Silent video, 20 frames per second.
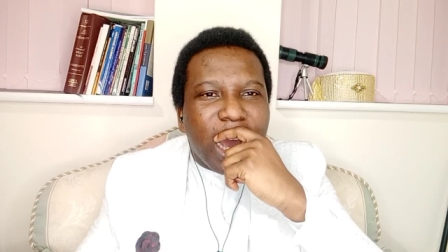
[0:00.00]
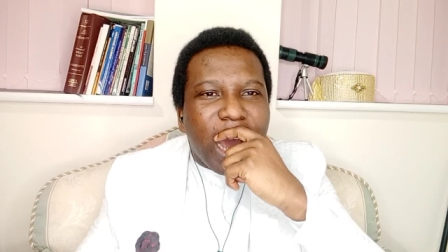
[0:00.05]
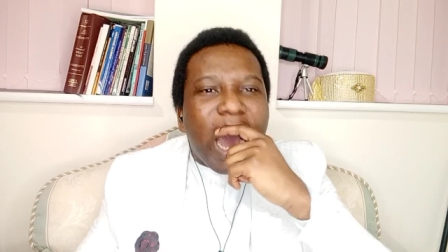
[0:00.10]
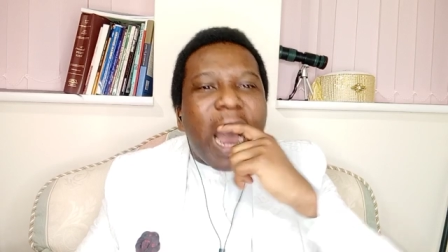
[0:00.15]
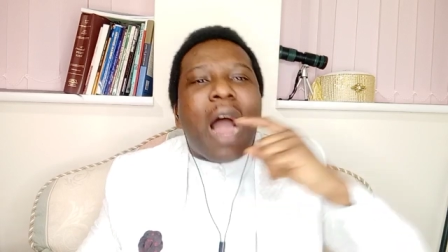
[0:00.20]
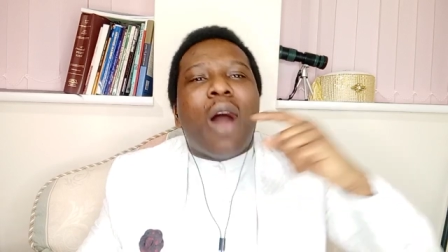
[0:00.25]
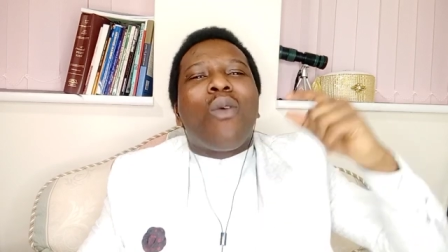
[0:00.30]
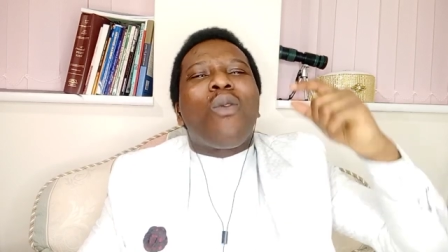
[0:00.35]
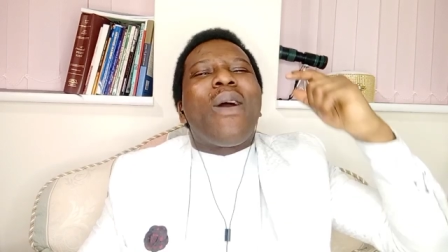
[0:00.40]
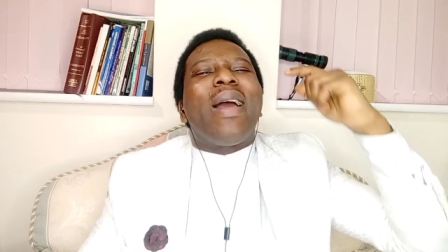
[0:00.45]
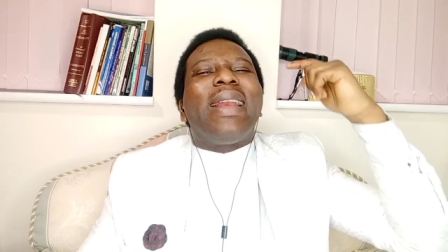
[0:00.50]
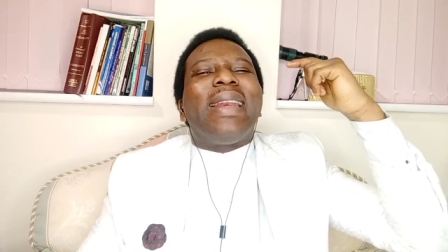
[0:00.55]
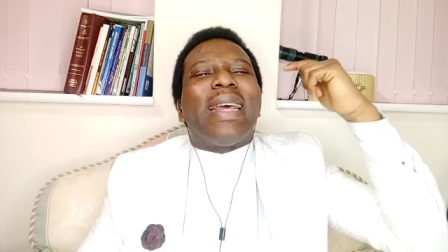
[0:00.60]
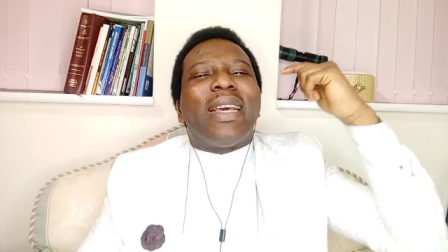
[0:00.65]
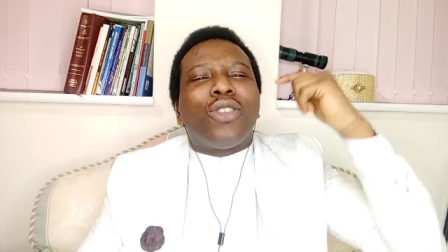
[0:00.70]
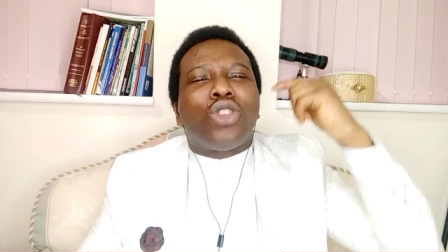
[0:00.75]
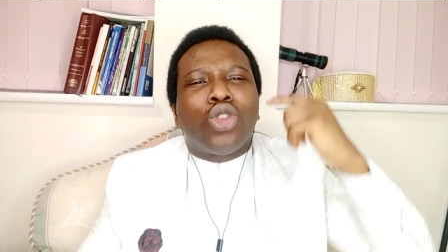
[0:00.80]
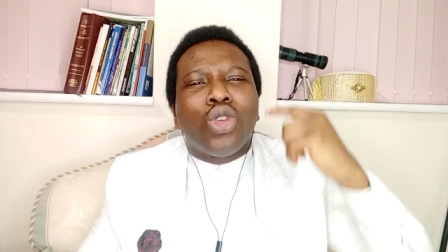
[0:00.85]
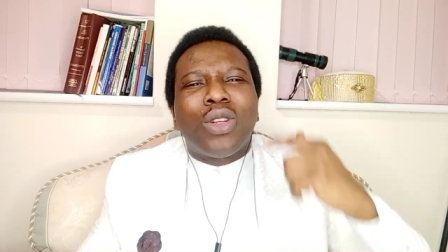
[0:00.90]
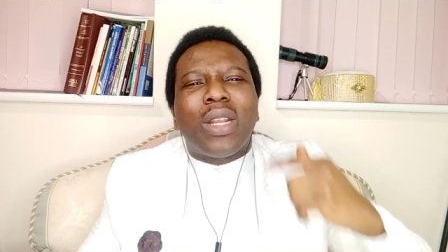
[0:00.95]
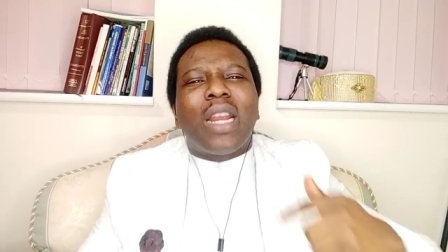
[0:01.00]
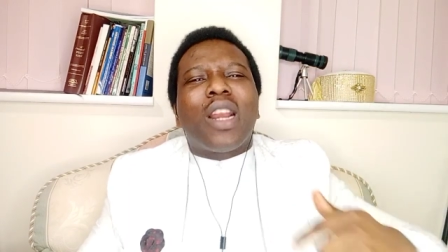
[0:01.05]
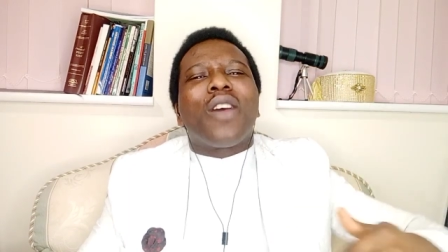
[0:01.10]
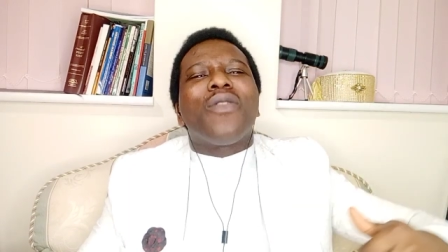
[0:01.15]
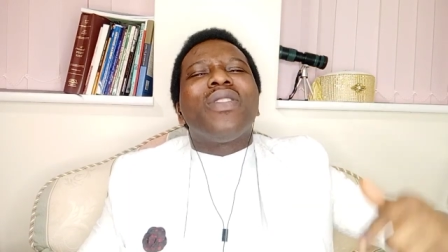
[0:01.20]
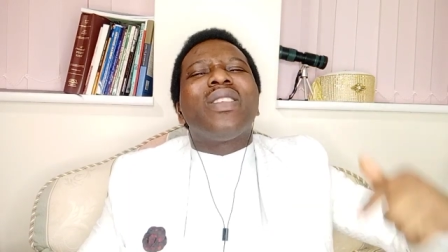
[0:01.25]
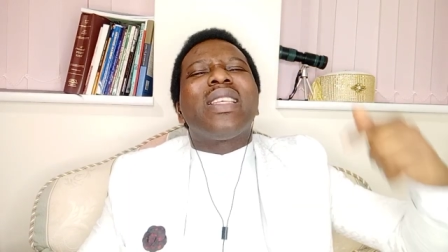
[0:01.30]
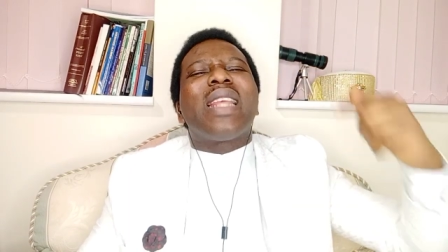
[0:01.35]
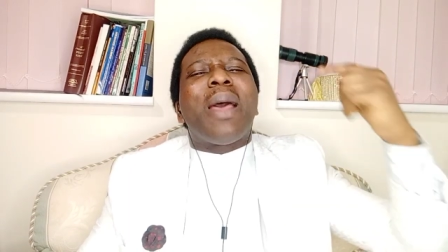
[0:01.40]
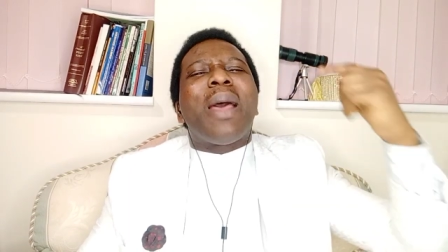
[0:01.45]
And when the children of
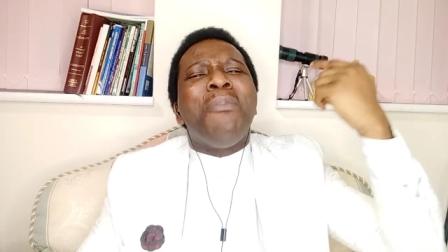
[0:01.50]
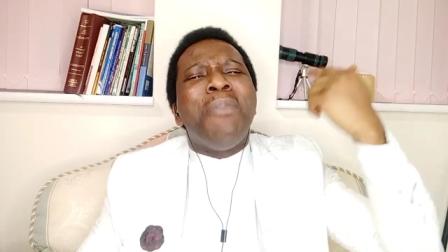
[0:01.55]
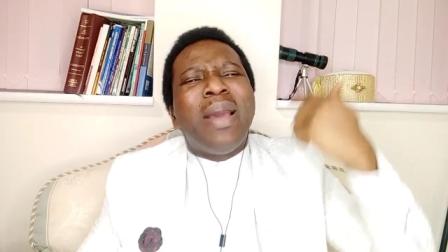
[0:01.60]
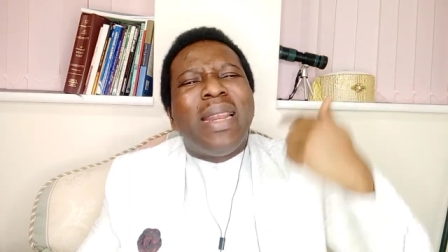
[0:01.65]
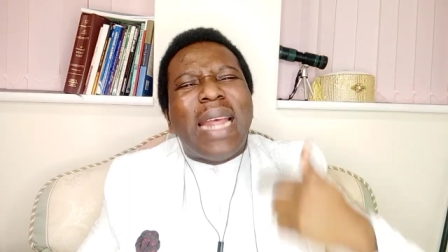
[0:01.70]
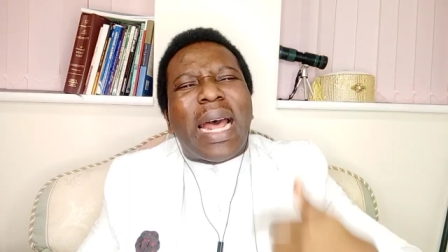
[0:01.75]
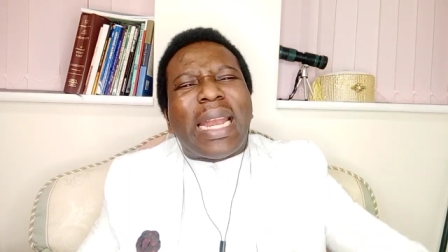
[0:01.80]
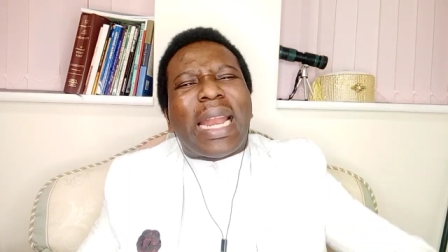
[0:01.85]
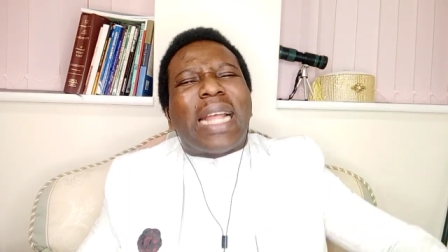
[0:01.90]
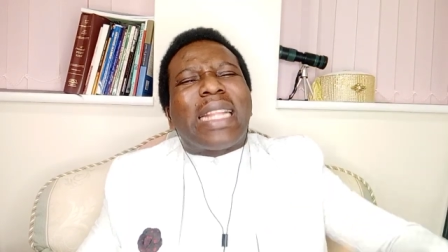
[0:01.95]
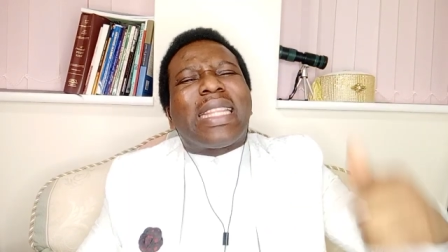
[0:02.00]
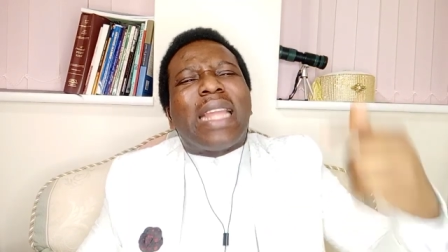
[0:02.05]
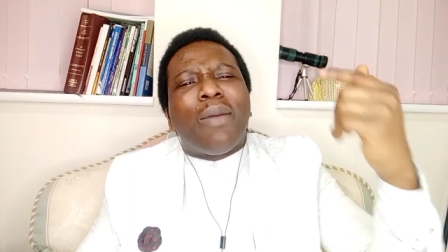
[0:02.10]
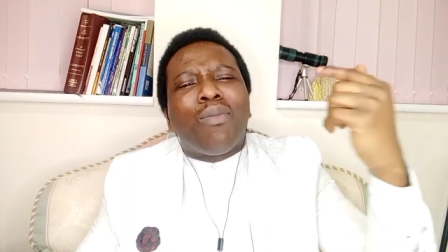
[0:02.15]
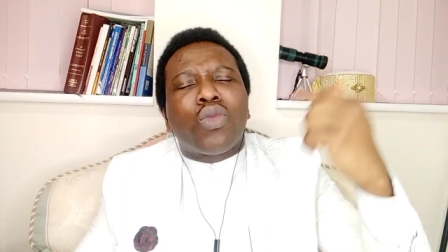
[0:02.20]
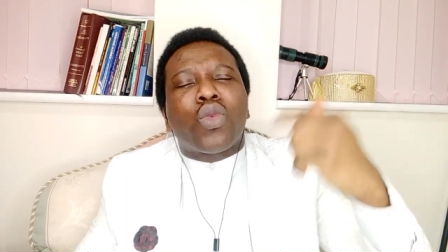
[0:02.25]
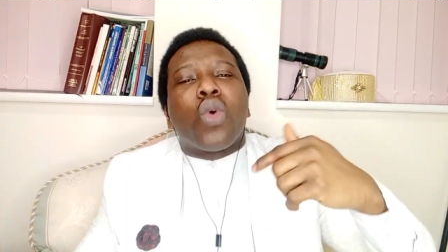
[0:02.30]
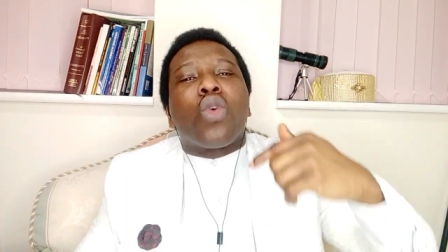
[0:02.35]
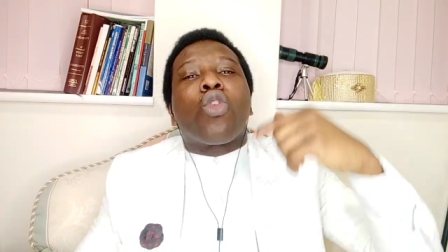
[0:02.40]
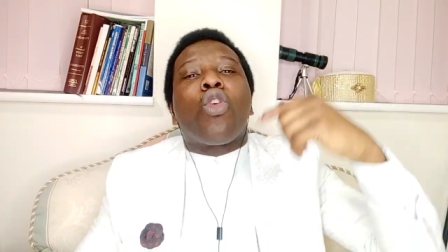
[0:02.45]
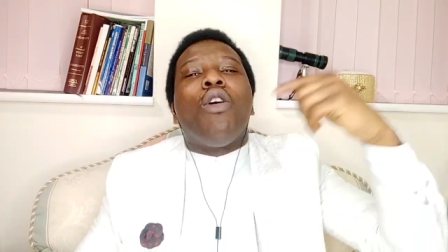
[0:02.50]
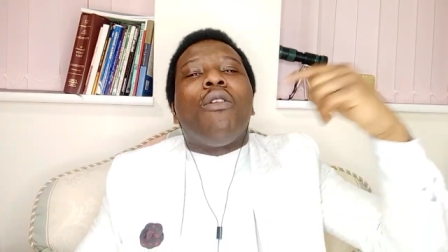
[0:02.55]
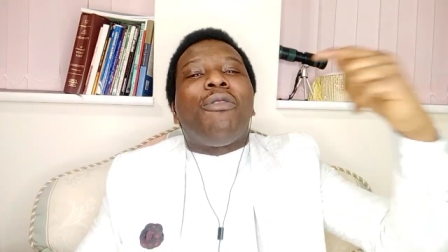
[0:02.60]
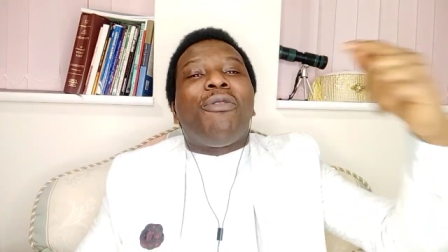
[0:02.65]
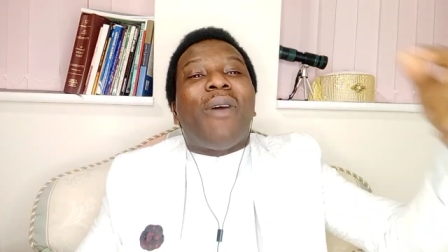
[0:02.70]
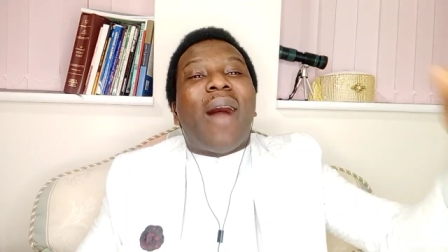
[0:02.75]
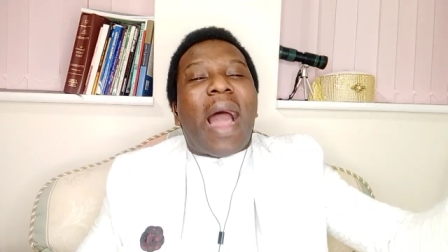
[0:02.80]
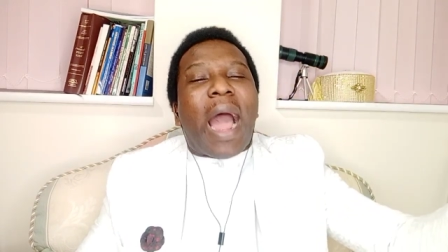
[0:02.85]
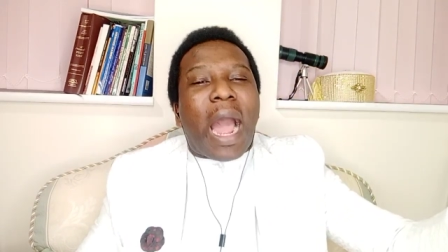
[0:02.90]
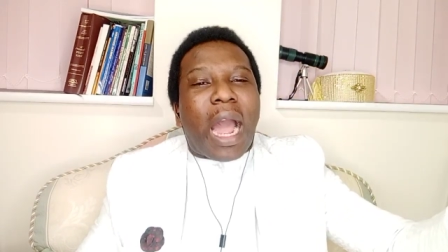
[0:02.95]
Israel made an attempt to go
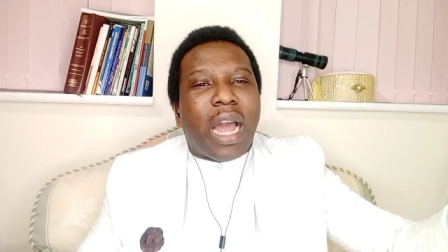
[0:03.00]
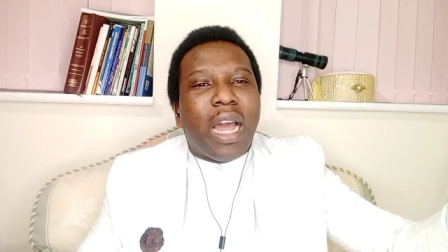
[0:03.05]
far,